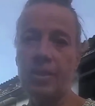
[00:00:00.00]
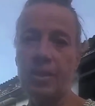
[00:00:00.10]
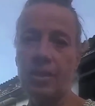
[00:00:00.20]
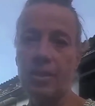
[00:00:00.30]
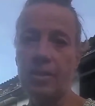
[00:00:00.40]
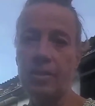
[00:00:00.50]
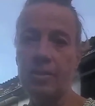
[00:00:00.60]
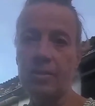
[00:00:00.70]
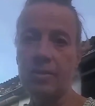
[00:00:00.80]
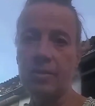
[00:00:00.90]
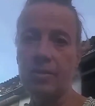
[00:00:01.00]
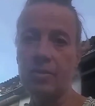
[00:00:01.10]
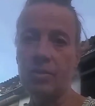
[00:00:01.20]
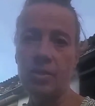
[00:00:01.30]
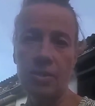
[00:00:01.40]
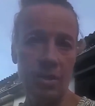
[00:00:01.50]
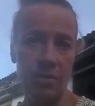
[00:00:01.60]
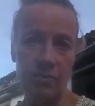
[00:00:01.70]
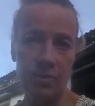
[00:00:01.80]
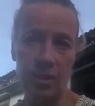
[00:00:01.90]
and didn't
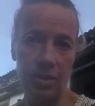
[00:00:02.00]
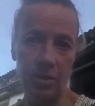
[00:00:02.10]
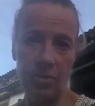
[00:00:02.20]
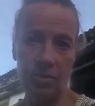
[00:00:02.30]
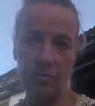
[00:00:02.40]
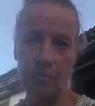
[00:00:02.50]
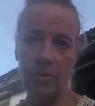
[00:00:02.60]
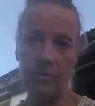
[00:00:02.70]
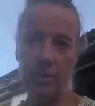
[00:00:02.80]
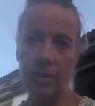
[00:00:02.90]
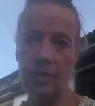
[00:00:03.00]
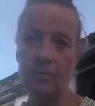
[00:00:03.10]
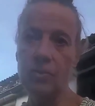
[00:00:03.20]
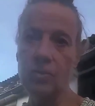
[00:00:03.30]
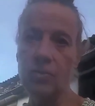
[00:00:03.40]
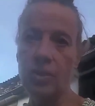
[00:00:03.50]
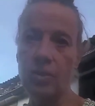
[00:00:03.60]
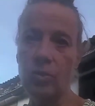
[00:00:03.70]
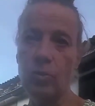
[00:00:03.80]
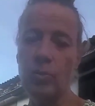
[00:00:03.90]
have really a lot of private life. So I
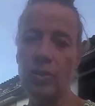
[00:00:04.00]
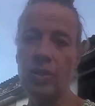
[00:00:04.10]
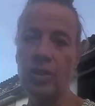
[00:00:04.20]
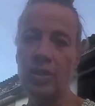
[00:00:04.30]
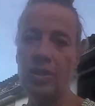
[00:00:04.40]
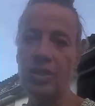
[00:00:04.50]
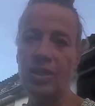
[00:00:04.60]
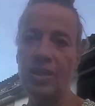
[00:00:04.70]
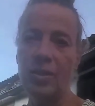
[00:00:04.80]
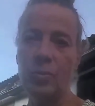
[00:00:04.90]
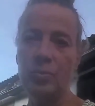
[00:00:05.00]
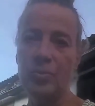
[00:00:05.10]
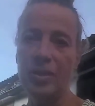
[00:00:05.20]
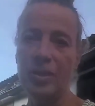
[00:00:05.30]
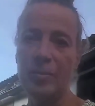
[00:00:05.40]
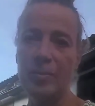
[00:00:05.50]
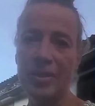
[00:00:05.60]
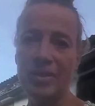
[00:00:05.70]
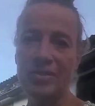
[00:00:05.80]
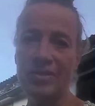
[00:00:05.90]
hope there will be a
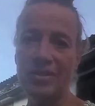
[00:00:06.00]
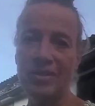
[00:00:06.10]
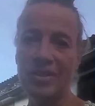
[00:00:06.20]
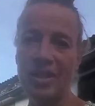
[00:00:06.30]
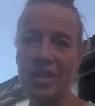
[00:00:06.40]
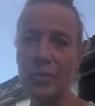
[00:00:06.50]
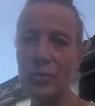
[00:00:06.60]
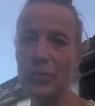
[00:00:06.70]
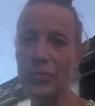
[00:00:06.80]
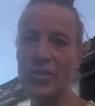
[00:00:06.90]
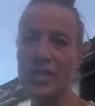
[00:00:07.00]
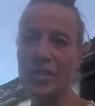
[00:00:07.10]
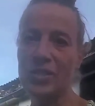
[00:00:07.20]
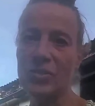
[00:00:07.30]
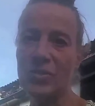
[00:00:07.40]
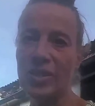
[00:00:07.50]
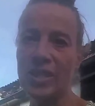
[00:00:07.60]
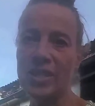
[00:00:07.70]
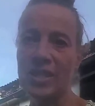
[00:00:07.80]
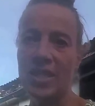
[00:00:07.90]
better, how do you say so
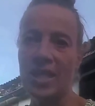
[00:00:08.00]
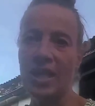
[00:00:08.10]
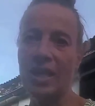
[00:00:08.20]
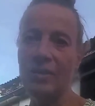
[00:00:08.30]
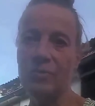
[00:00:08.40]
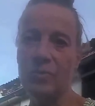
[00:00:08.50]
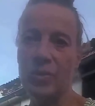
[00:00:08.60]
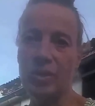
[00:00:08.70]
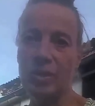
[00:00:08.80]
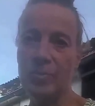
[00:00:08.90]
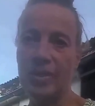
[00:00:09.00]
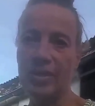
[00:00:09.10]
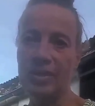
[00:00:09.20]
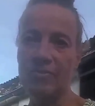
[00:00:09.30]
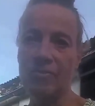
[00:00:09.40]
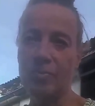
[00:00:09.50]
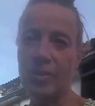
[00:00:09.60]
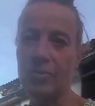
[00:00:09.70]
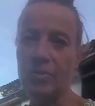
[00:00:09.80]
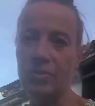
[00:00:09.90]
nice, life-work balance from
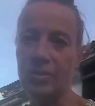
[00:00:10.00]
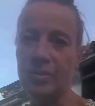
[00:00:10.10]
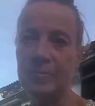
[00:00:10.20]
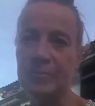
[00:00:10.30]
now on.